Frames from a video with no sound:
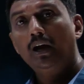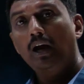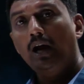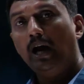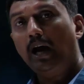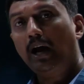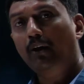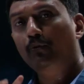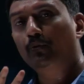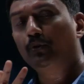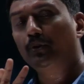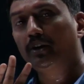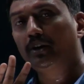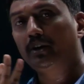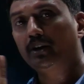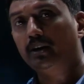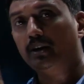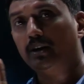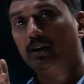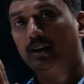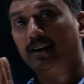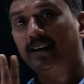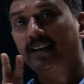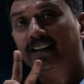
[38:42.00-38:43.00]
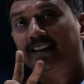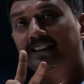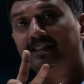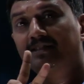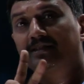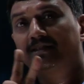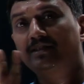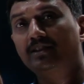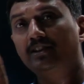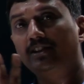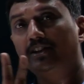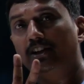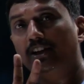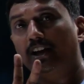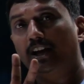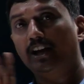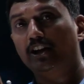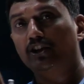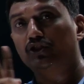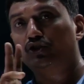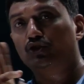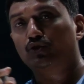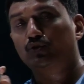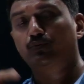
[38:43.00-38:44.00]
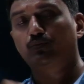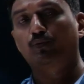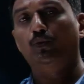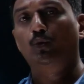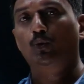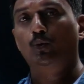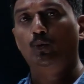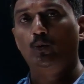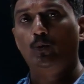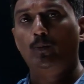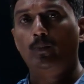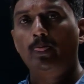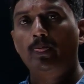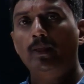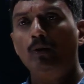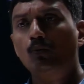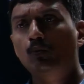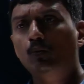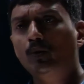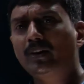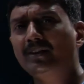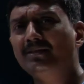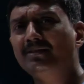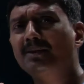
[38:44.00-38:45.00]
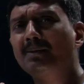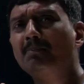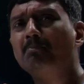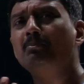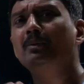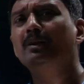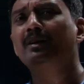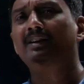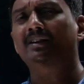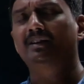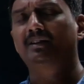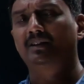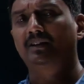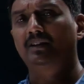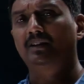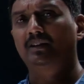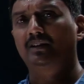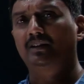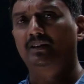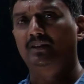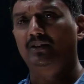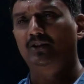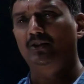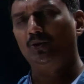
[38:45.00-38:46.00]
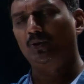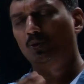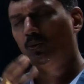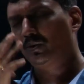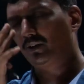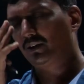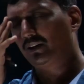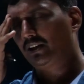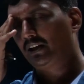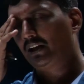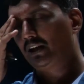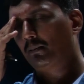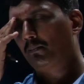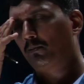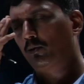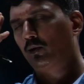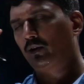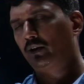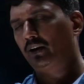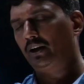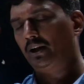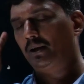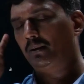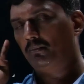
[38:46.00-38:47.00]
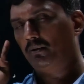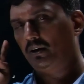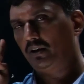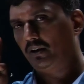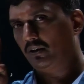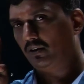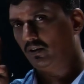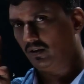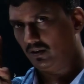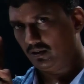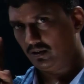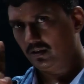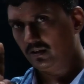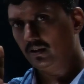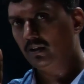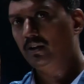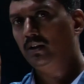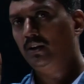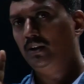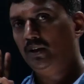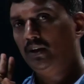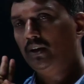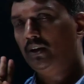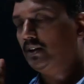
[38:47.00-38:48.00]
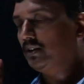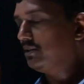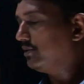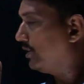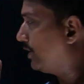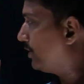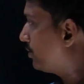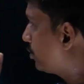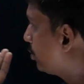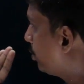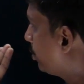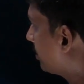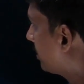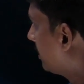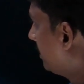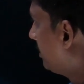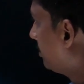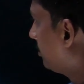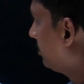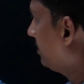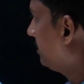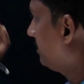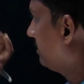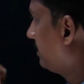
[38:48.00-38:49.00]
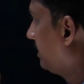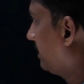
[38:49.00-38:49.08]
Have written CH4. What is the meaning? Don't think about name and all. Just look into this